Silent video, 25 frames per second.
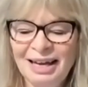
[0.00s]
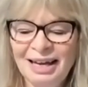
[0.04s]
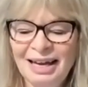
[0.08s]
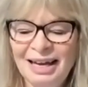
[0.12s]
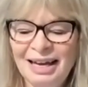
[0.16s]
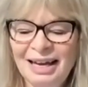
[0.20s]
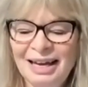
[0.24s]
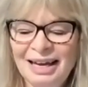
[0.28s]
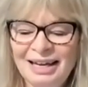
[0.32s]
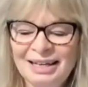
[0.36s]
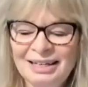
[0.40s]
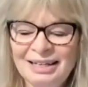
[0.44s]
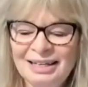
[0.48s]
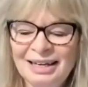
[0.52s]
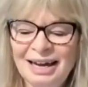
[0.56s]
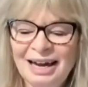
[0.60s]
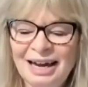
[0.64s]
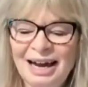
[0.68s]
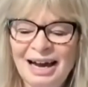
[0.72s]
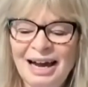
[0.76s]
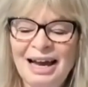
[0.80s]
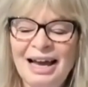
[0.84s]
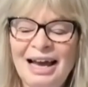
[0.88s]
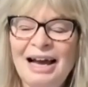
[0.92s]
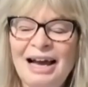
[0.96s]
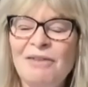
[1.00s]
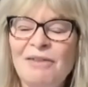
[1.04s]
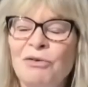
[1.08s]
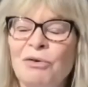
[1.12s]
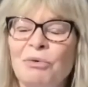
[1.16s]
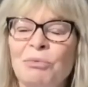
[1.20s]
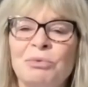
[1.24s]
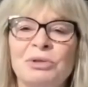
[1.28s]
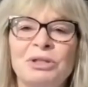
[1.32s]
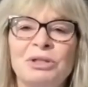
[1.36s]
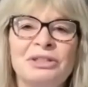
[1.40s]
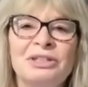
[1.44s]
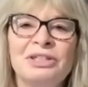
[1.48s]
And I have a
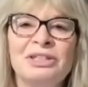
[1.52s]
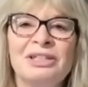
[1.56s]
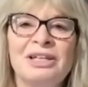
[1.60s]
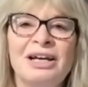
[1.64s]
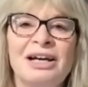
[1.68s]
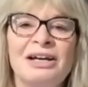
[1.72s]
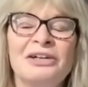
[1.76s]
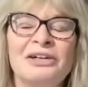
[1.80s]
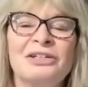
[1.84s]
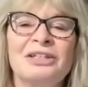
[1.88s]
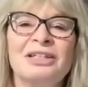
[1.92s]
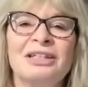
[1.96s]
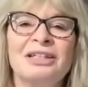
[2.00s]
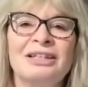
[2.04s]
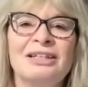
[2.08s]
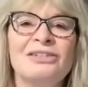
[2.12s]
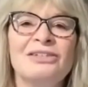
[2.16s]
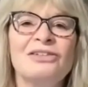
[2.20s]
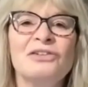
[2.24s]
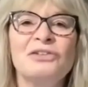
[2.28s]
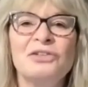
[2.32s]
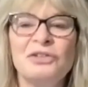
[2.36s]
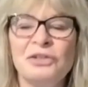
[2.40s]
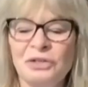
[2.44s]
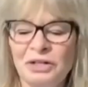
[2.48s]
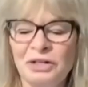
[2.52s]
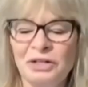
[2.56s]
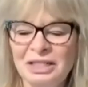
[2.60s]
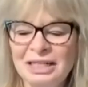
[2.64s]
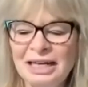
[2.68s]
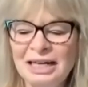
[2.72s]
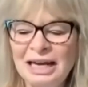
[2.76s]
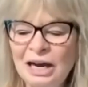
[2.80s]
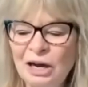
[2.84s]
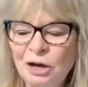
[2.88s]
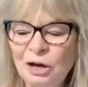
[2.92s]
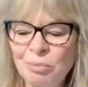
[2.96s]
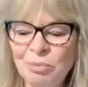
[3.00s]
real desire to listen to her and
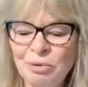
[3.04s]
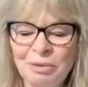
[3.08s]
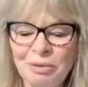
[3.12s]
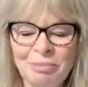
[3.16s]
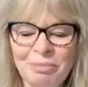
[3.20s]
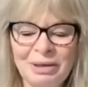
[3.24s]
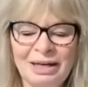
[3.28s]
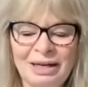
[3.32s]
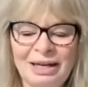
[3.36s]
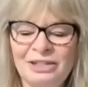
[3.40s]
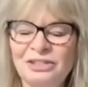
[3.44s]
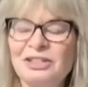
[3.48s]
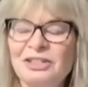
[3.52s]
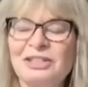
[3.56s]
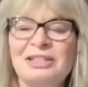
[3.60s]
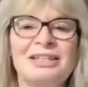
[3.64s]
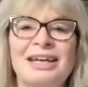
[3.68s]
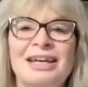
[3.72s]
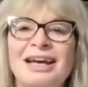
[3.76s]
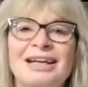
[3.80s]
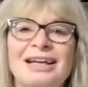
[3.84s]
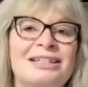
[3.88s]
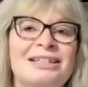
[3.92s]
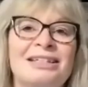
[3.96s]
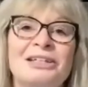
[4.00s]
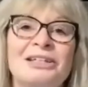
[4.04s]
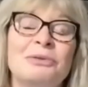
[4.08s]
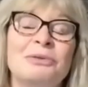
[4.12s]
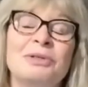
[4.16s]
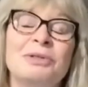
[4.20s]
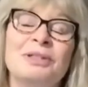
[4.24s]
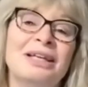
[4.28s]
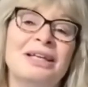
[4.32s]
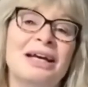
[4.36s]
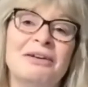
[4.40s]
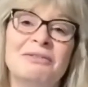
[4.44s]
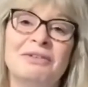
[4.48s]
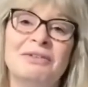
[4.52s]
to help her, but I just can't deal
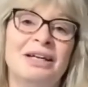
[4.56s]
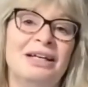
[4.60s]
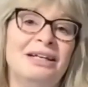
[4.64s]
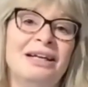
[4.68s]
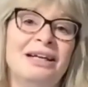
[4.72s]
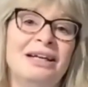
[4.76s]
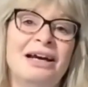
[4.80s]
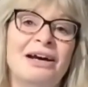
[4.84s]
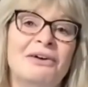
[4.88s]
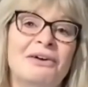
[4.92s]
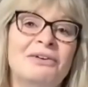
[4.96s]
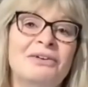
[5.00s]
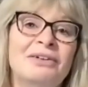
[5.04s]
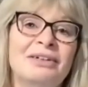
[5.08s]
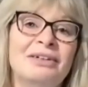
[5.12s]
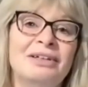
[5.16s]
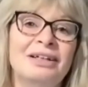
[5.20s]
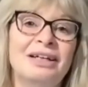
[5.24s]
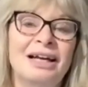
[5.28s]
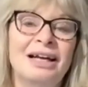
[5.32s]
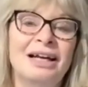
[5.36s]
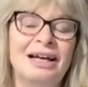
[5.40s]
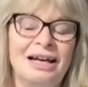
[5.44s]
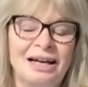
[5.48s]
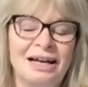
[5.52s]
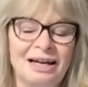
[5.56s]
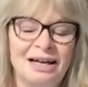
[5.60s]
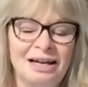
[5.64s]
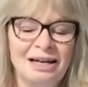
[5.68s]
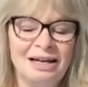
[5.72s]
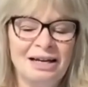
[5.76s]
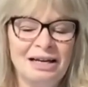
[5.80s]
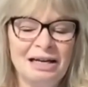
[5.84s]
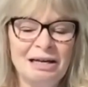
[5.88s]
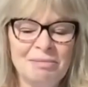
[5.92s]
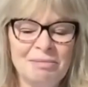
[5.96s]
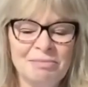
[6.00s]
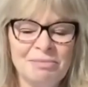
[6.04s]
with that right now.
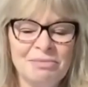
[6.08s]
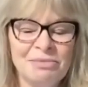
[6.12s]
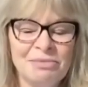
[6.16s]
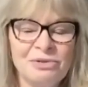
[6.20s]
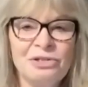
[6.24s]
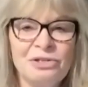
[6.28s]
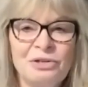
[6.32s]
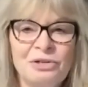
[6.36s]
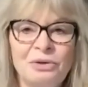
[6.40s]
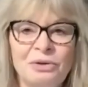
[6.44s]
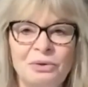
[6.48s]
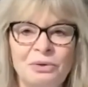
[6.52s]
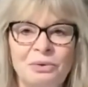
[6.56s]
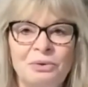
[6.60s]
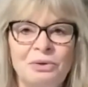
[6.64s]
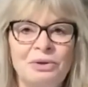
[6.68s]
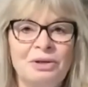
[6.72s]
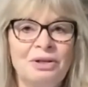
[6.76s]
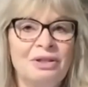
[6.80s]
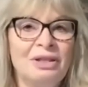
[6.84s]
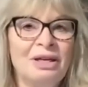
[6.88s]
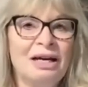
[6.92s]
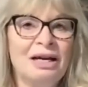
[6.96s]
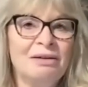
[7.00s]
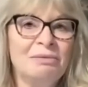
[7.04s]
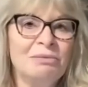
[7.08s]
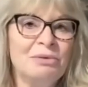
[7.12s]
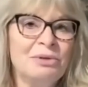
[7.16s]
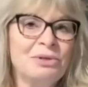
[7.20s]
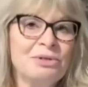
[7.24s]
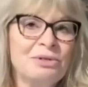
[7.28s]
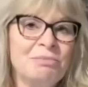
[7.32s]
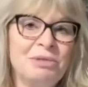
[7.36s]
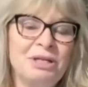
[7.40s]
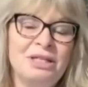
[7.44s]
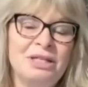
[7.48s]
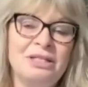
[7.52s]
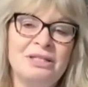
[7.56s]
Um, so that
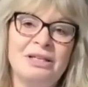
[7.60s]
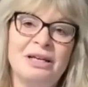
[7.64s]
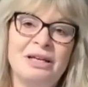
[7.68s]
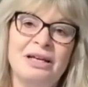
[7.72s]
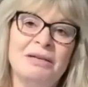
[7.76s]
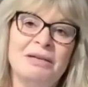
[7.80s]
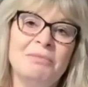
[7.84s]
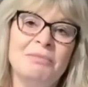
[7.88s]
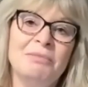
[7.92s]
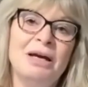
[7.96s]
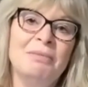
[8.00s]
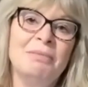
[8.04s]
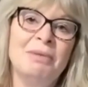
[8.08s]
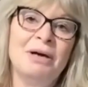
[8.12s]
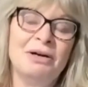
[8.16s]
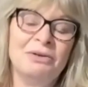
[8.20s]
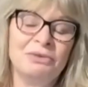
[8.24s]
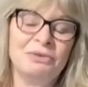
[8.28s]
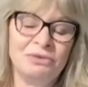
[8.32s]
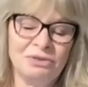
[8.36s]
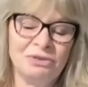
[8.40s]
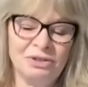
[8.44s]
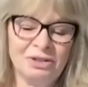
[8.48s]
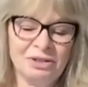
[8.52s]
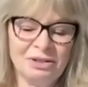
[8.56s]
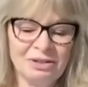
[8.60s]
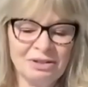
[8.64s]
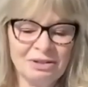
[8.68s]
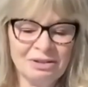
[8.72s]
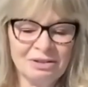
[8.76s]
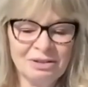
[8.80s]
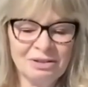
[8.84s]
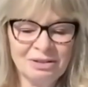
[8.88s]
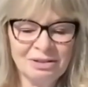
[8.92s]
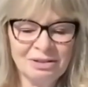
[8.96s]
was me setting my boundaries.